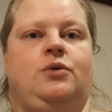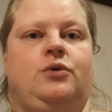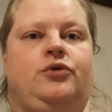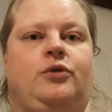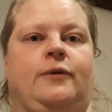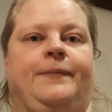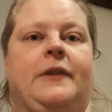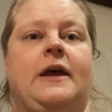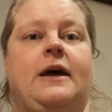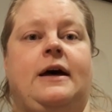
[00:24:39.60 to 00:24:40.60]
So
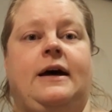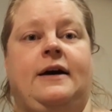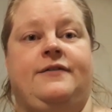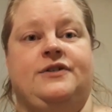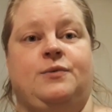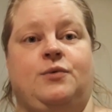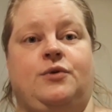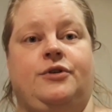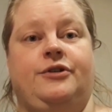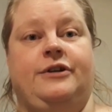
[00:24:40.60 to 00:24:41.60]
I have some
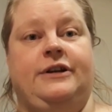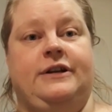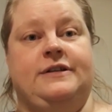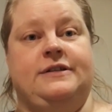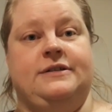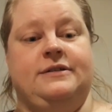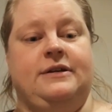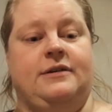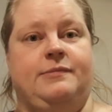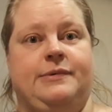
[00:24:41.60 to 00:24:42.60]
water in this
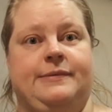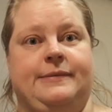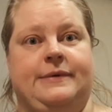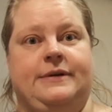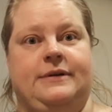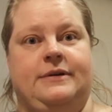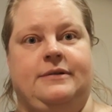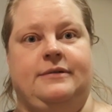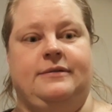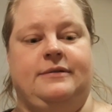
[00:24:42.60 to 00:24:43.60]
cup
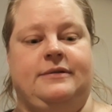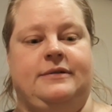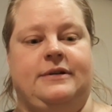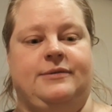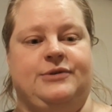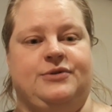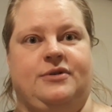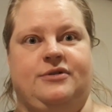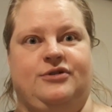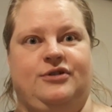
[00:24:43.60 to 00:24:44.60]
that I was
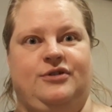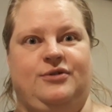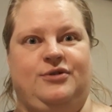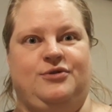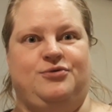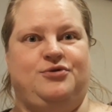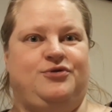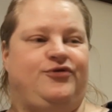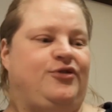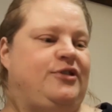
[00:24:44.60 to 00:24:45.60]
going to use
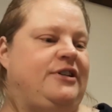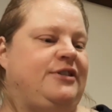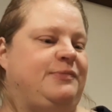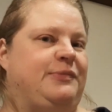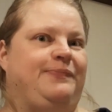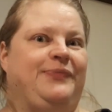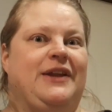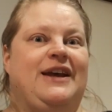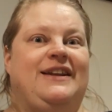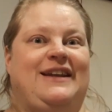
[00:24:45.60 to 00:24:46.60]
for another
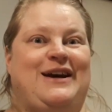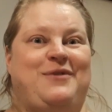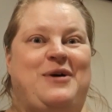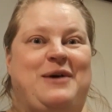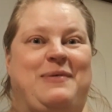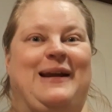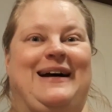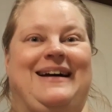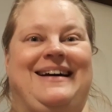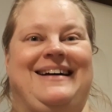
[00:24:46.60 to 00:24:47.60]
DIY,
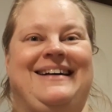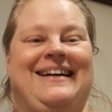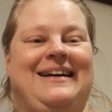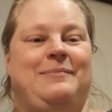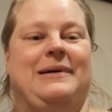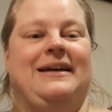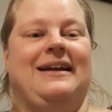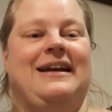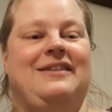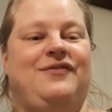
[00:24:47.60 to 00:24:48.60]
but I
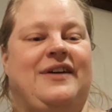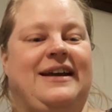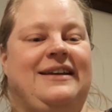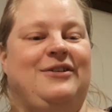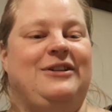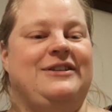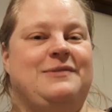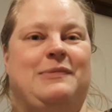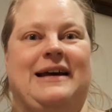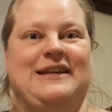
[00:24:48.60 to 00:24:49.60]
can't find all the
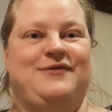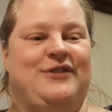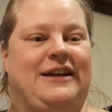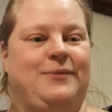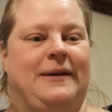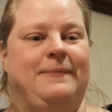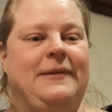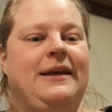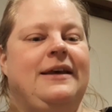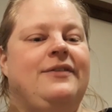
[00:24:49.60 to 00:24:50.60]
supplies for that one.
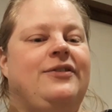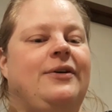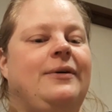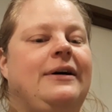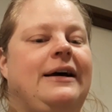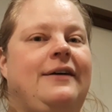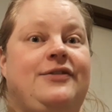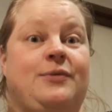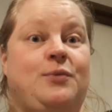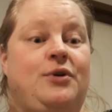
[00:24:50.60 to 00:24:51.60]
So I have
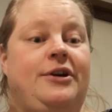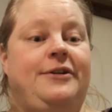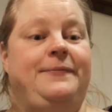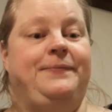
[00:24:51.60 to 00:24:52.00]
some water,